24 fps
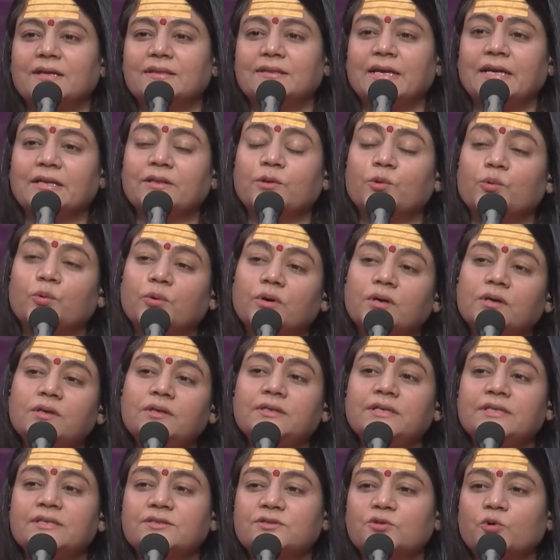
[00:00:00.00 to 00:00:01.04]
that the
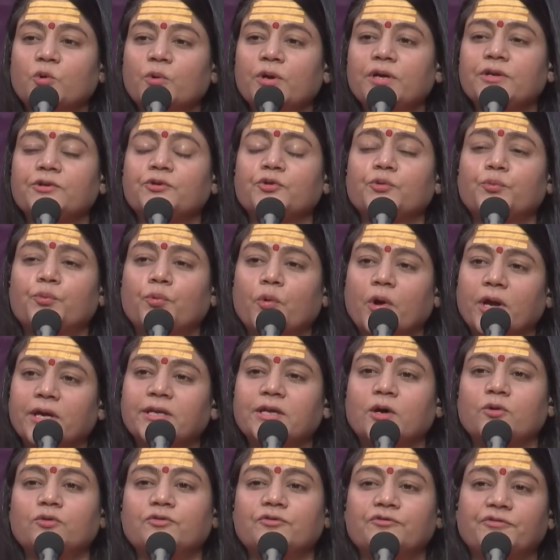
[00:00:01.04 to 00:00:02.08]
world is going to
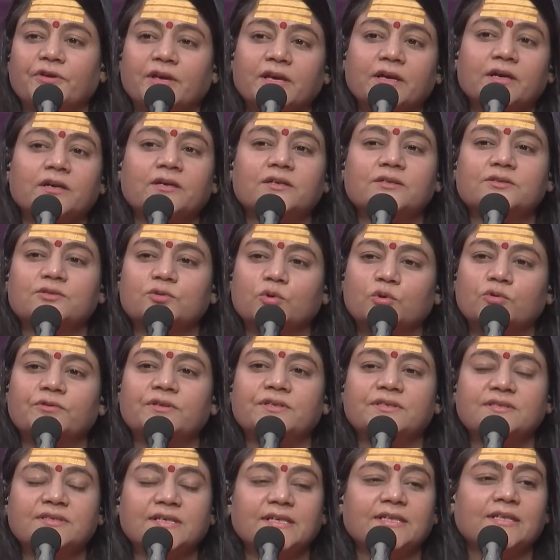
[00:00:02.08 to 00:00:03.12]
point out fingers
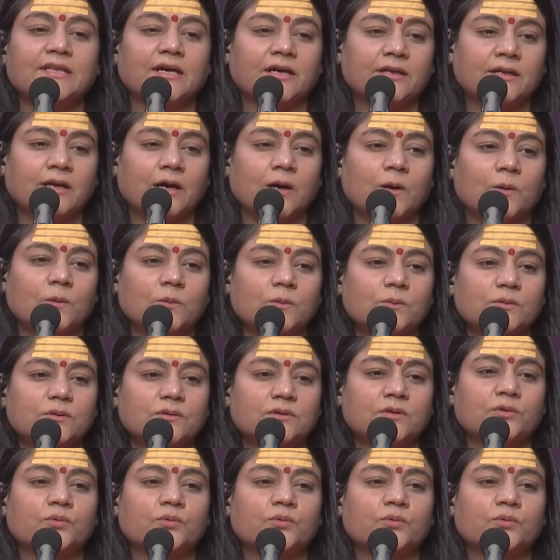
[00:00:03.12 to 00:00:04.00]
over Sita now.